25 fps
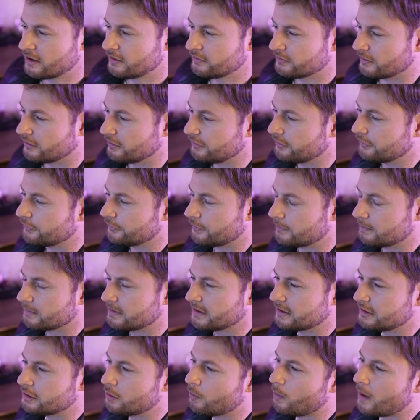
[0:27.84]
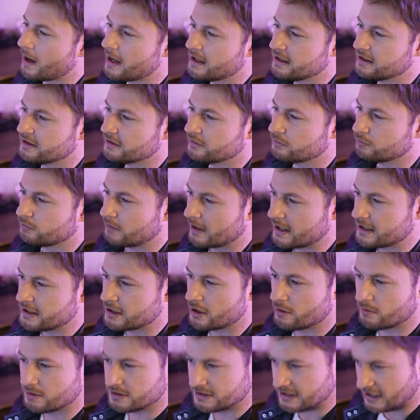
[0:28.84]
So this is from Lithuania
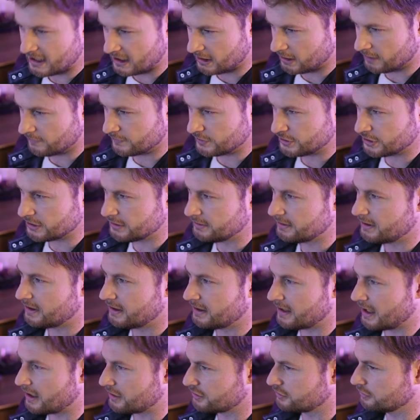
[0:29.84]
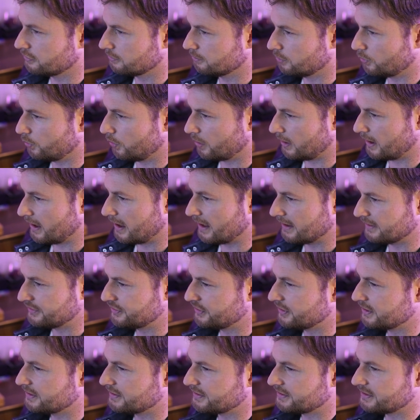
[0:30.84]
Radio and Television, a national
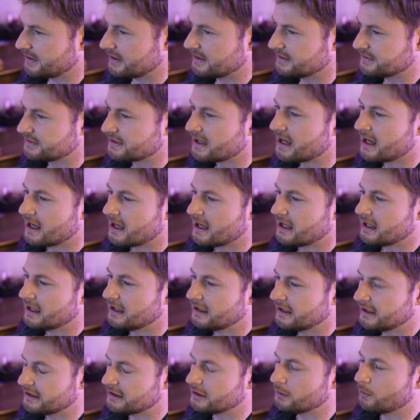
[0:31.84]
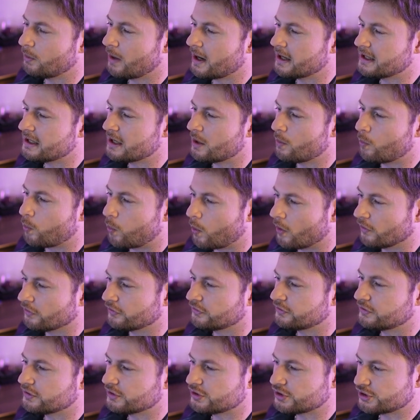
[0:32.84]
broadcaster. It says, Lithuania
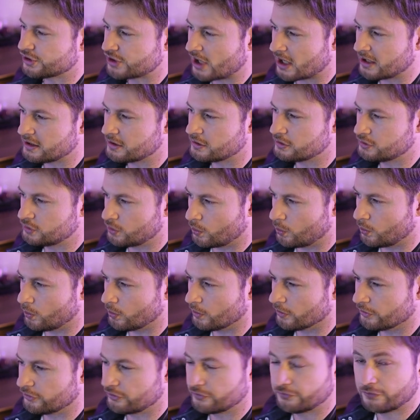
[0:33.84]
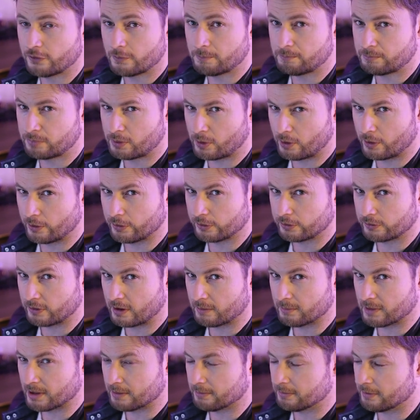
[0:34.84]
wants to shut doors for
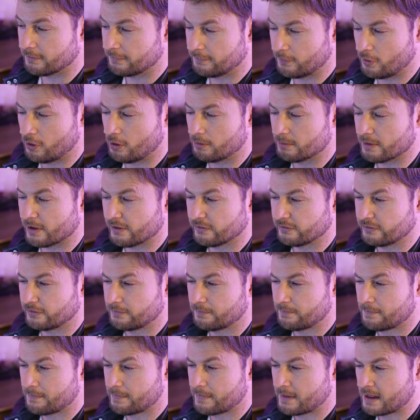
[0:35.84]
pro-Kremlin performers.